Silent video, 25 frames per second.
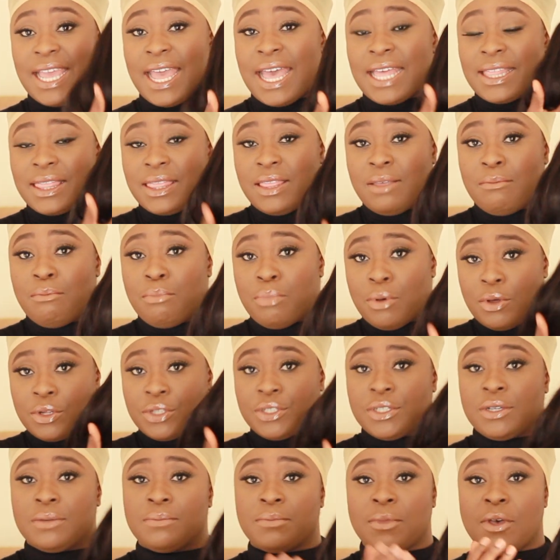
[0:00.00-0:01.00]
at the
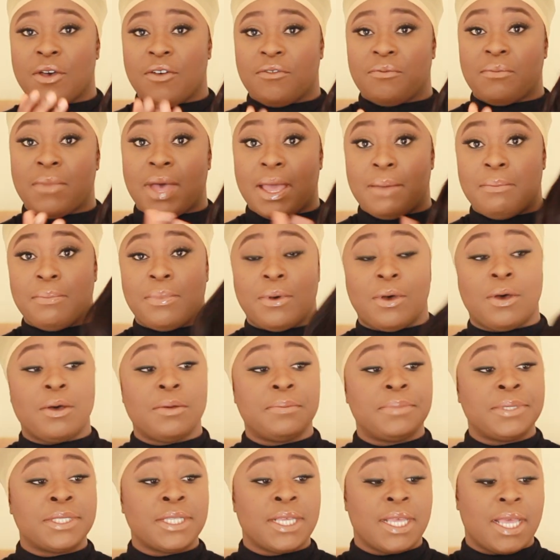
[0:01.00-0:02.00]
bottom of my
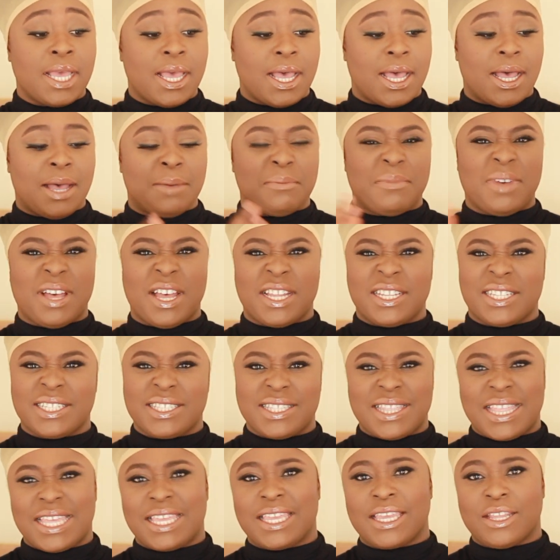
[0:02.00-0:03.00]
bobs. I just
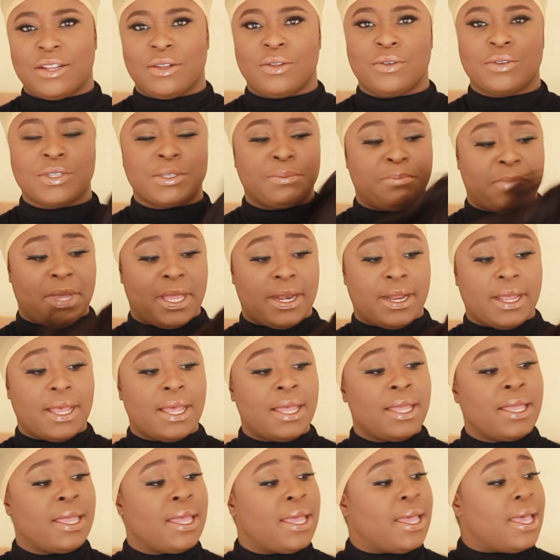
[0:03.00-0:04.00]
think it looks better.